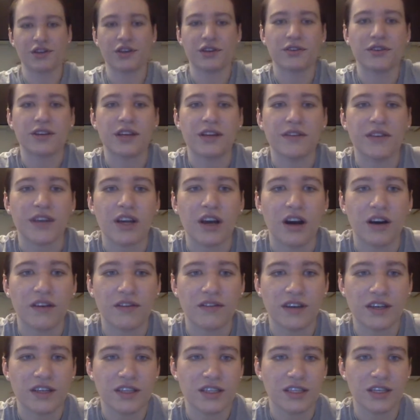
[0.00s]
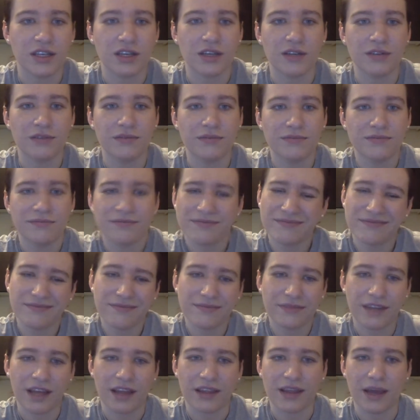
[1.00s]
TV office. So
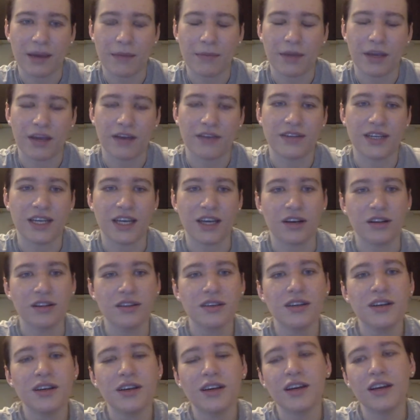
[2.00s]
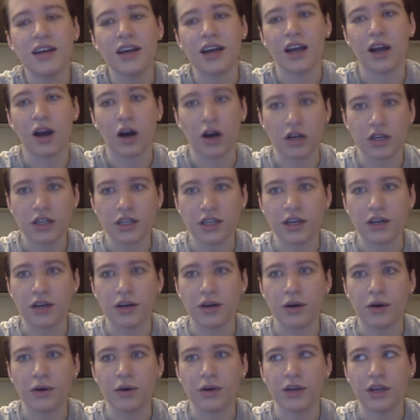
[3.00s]
not that big of a deal. And
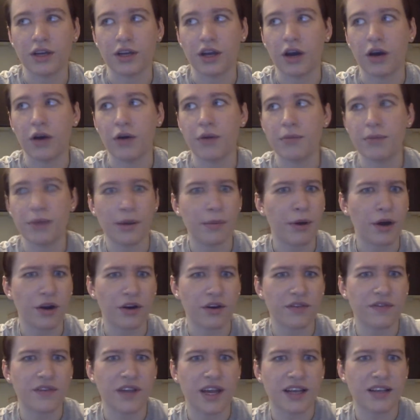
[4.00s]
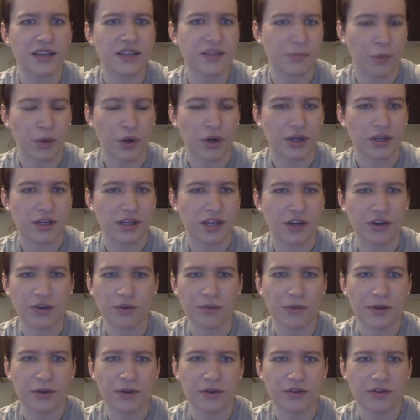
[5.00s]
also, be a part of like sports,
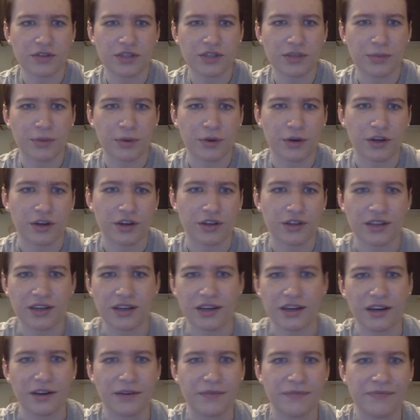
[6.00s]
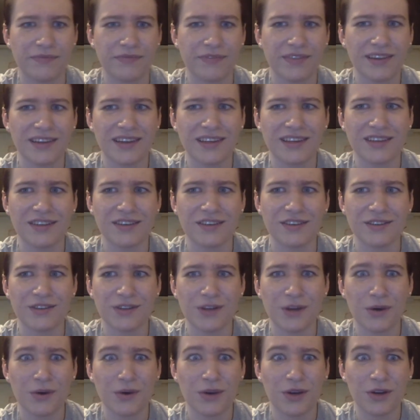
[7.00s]
intramural sports. There's
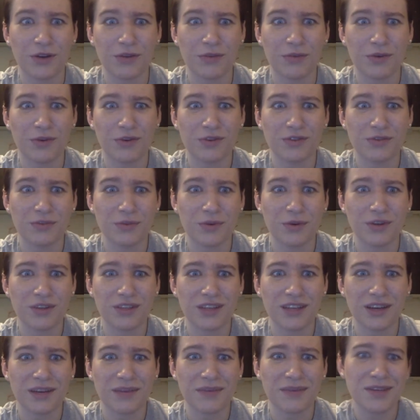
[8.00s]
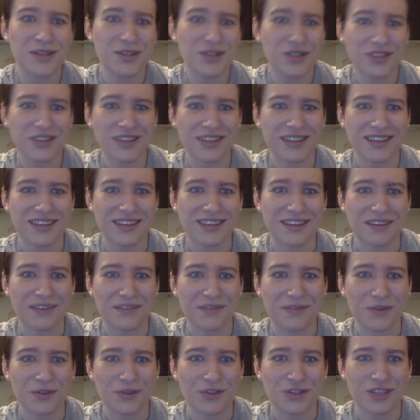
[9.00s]
no intramural sports that I'm interested in,
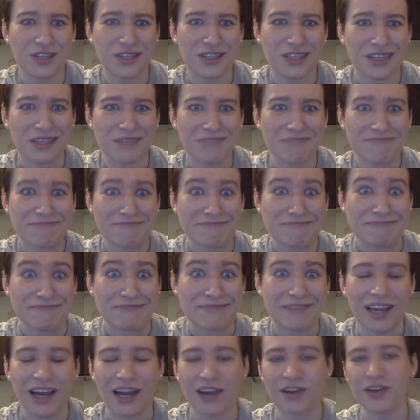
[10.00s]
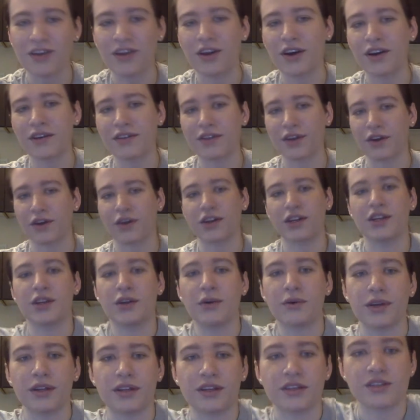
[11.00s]
unfortunately. I don't know if they're going to
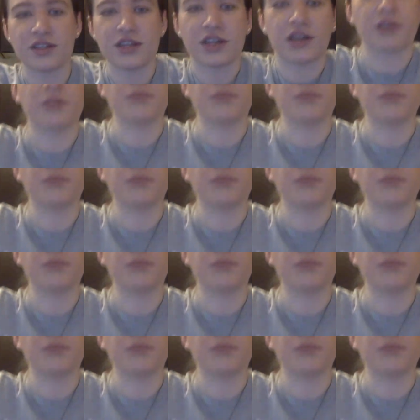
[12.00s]
do it this year.